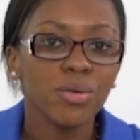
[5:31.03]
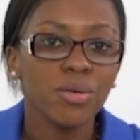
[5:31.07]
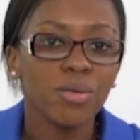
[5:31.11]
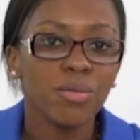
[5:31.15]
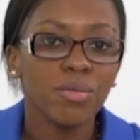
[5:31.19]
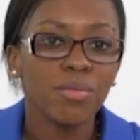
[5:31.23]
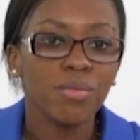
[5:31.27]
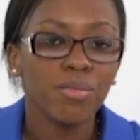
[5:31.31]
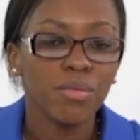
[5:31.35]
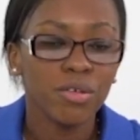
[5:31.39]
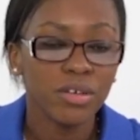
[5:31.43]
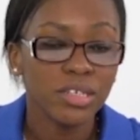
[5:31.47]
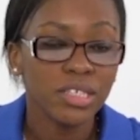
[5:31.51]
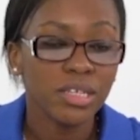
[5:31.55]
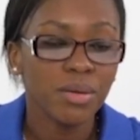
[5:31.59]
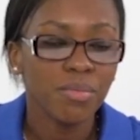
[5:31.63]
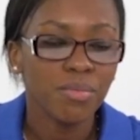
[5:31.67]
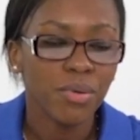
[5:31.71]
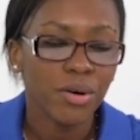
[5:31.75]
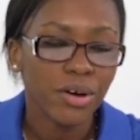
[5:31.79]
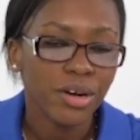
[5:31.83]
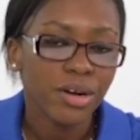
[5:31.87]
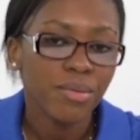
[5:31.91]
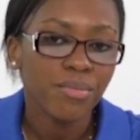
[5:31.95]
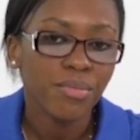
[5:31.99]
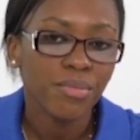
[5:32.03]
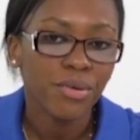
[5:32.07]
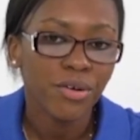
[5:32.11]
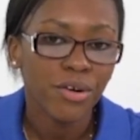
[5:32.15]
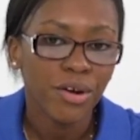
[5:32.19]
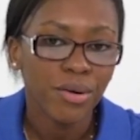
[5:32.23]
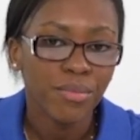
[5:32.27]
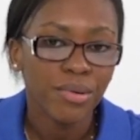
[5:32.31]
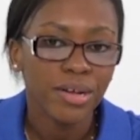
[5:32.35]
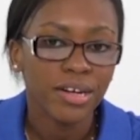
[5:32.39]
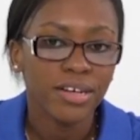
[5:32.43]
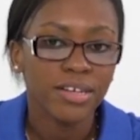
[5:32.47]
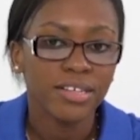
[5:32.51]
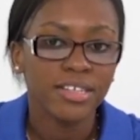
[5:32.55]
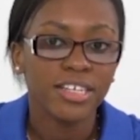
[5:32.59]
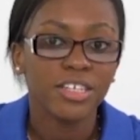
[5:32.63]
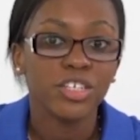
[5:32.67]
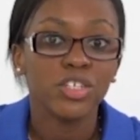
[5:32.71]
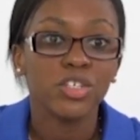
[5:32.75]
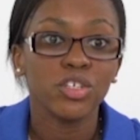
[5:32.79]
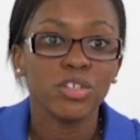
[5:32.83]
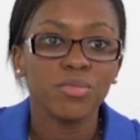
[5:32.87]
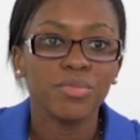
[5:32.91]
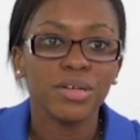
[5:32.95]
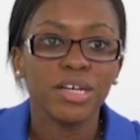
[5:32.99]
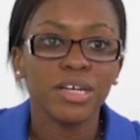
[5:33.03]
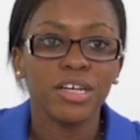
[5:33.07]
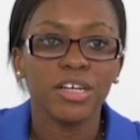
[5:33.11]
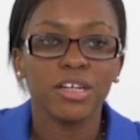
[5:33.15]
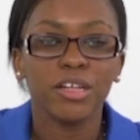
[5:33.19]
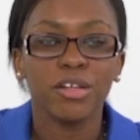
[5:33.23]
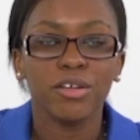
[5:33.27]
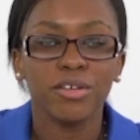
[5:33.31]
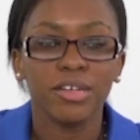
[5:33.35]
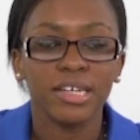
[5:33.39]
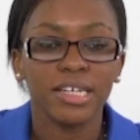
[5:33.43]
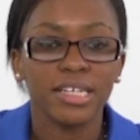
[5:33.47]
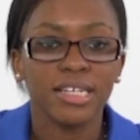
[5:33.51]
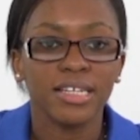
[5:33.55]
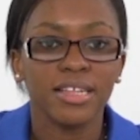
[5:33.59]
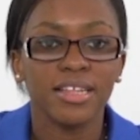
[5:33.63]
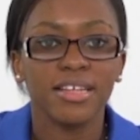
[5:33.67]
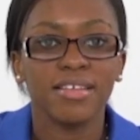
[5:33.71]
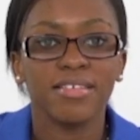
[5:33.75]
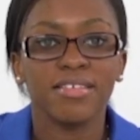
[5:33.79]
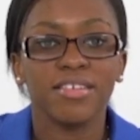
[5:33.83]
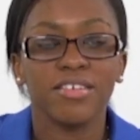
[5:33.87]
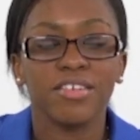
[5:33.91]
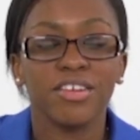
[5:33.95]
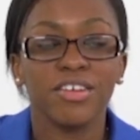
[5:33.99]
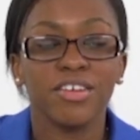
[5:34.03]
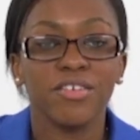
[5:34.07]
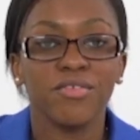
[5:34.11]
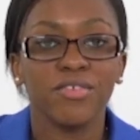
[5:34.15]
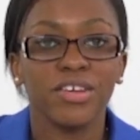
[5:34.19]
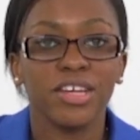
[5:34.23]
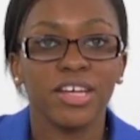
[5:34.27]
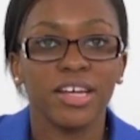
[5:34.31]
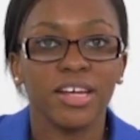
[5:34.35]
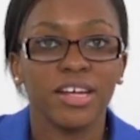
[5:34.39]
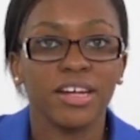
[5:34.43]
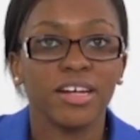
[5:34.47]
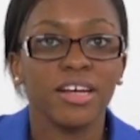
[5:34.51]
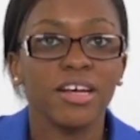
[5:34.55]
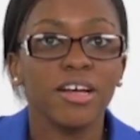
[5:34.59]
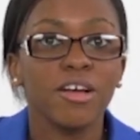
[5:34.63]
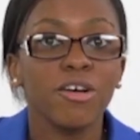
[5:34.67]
most important parameters that should be included in this certificate